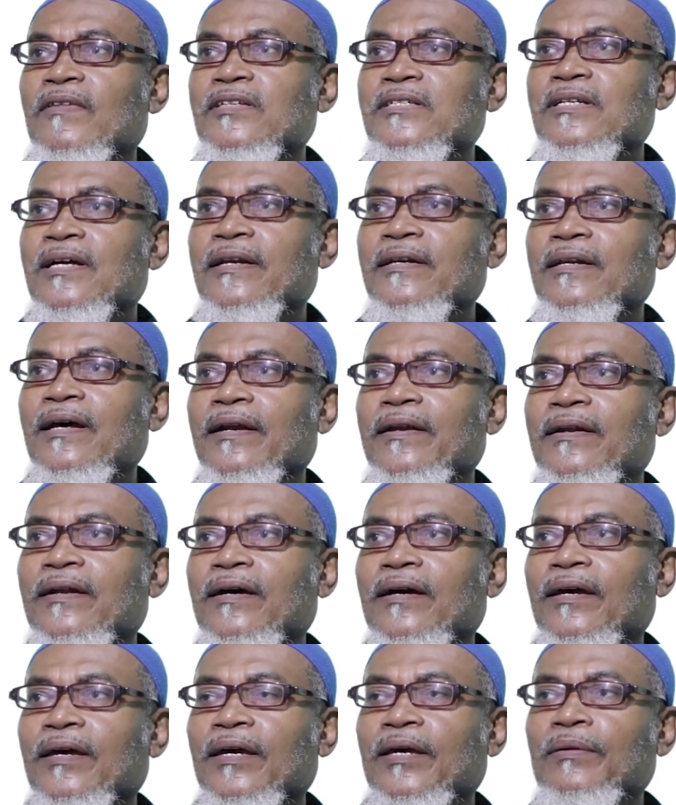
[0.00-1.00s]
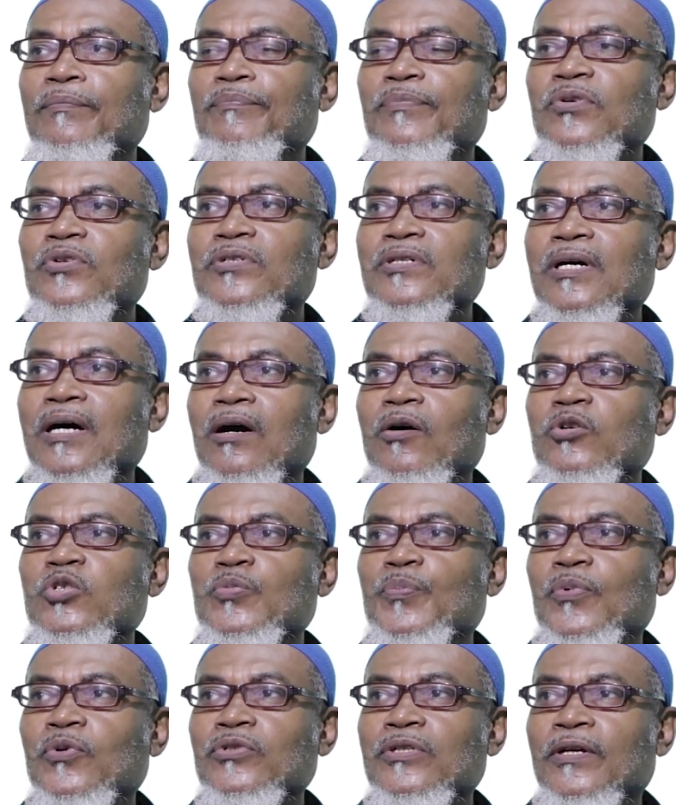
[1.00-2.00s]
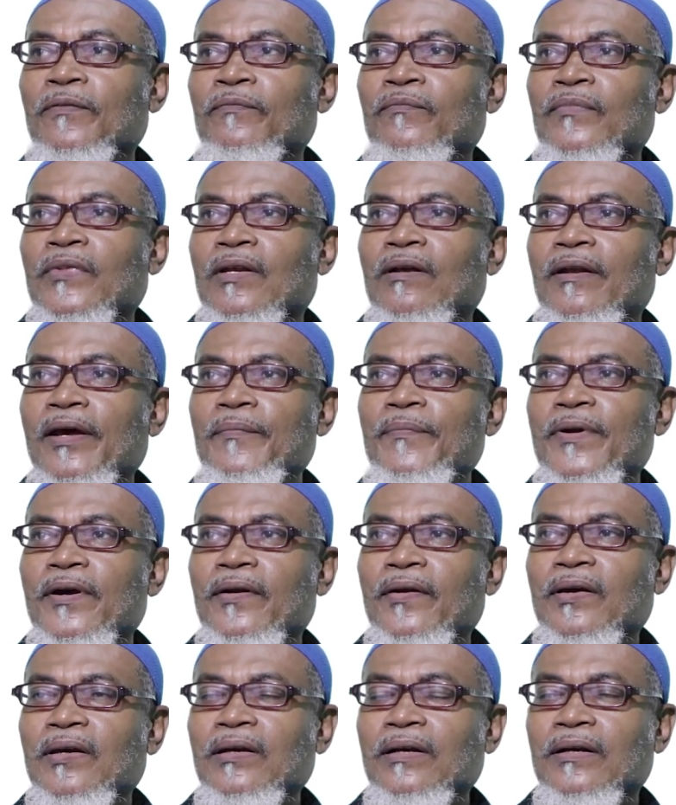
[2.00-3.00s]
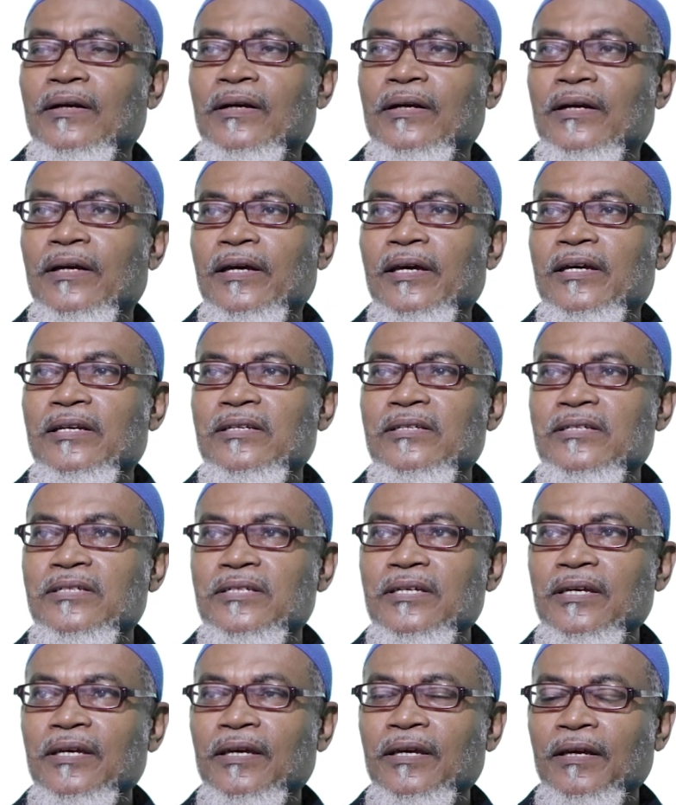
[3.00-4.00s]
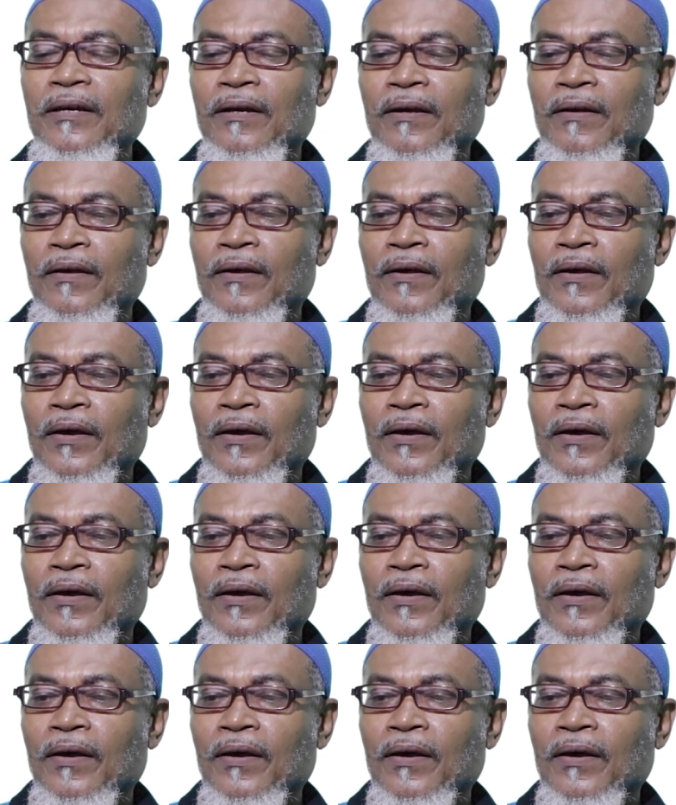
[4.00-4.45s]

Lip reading: And the standard input-output library in C,